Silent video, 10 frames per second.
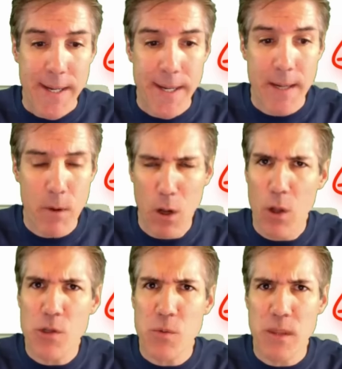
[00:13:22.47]
I'll
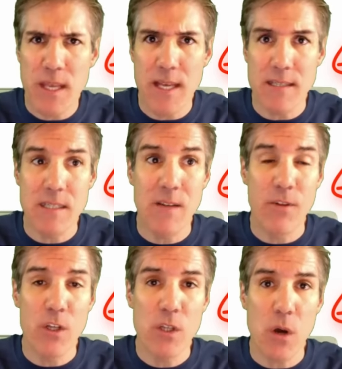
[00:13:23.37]
close with this, is if
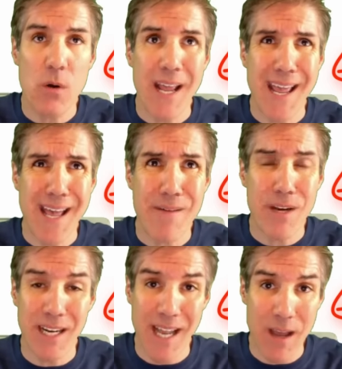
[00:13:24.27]
you don't have an
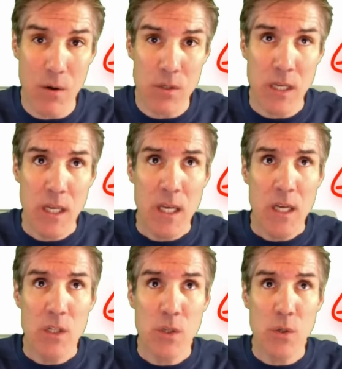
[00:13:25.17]
account
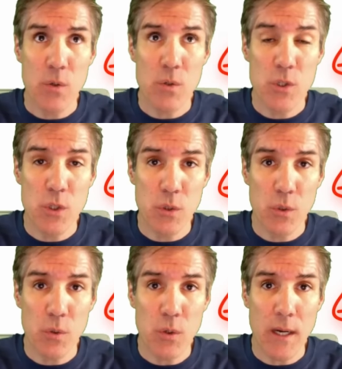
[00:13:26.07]
to
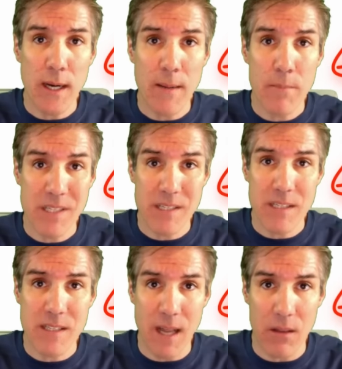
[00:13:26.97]
do business
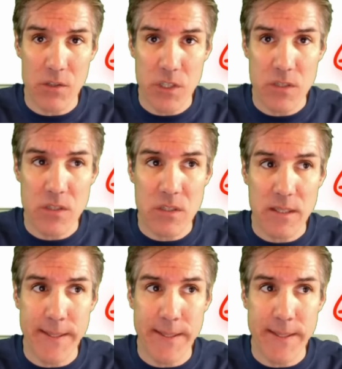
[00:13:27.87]
intelligence,